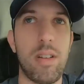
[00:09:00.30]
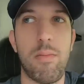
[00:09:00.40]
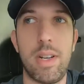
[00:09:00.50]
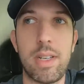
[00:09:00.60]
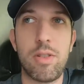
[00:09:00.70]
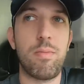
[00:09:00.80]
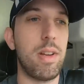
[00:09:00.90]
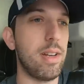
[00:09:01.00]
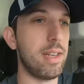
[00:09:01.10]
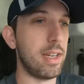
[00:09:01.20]
it might still
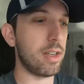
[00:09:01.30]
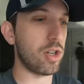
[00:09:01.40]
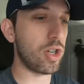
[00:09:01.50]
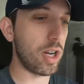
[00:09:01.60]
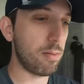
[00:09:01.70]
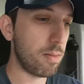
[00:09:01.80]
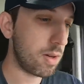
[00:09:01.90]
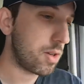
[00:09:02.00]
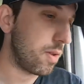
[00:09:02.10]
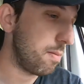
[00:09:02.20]
be in decent shape.
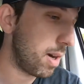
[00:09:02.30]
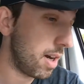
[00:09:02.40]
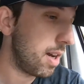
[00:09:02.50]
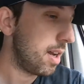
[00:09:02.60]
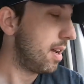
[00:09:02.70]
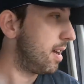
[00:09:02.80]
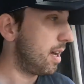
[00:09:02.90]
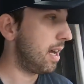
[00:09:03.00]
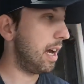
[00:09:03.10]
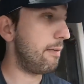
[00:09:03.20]
So we might
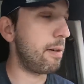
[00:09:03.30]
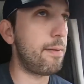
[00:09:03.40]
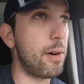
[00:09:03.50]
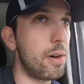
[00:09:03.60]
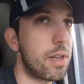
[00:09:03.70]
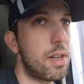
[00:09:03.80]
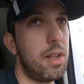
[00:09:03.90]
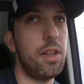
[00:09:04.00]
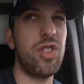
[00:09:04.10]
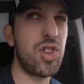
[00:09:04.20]
have our first
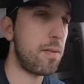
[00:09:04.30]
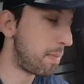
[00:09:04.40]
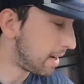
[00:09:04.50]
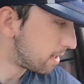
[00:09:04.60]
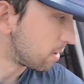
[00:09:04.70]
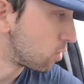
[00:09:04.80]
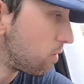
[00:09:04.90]
legit piece of